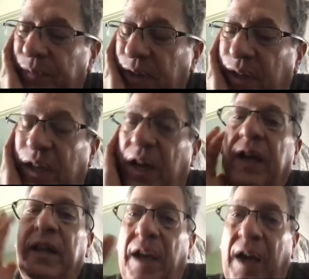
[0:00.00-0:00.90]
I
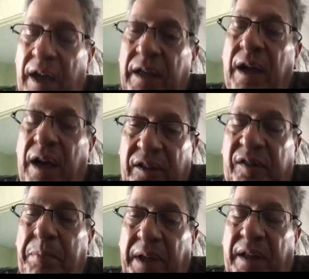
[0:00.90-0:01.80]

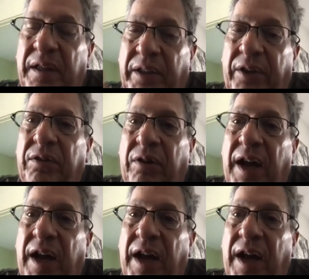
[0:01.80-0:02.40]
speak a little